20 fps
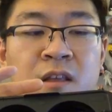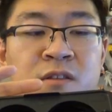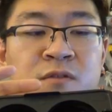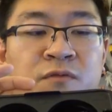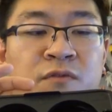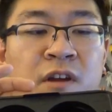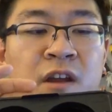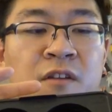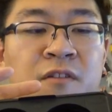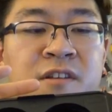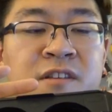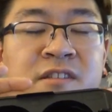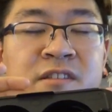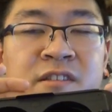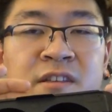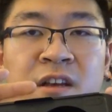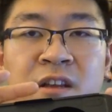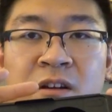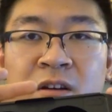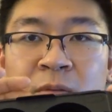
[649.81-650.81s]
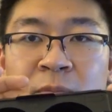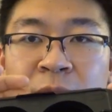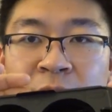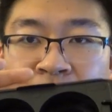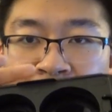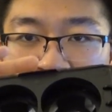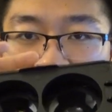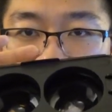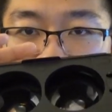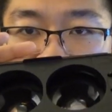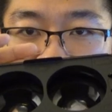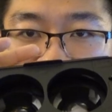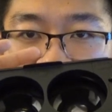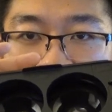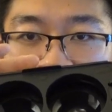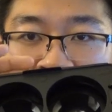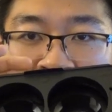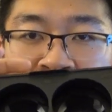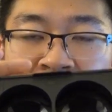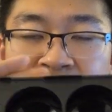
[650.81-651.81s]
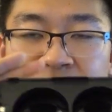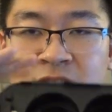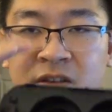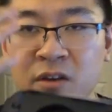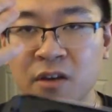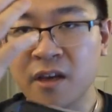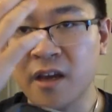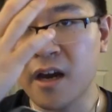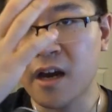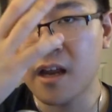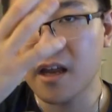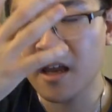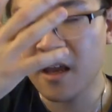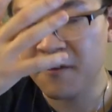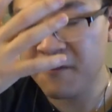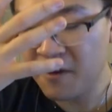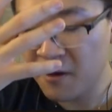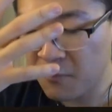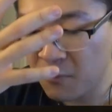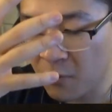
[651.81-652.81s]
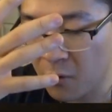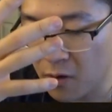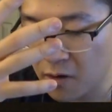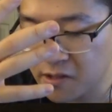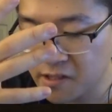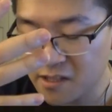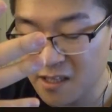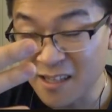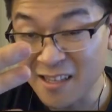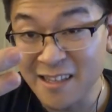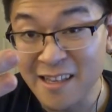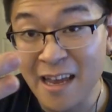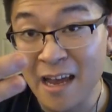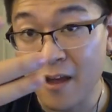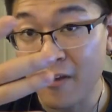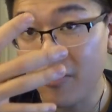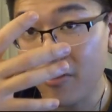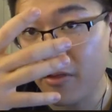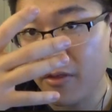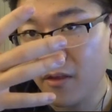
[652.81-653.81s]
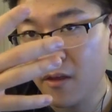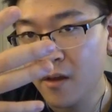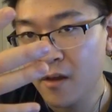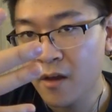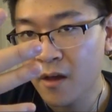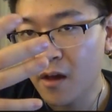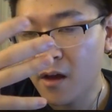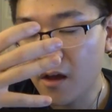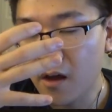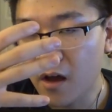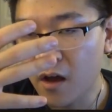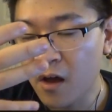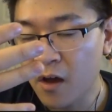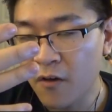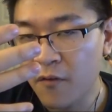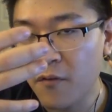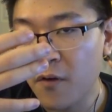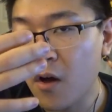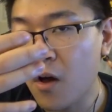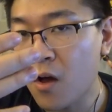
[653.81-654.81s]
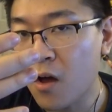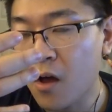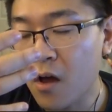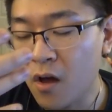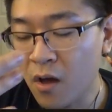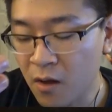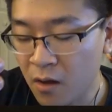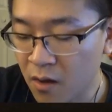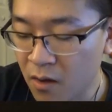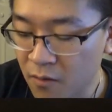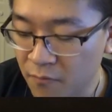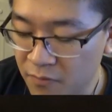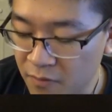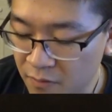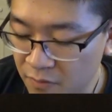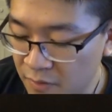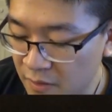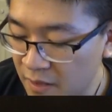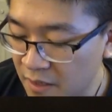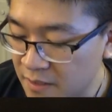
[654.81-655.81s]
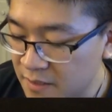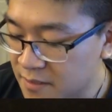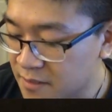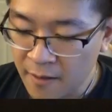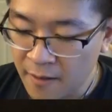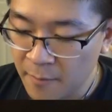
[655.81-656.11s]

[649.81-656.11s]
It's very subtle, but it goes in and out. So it works to death of the things.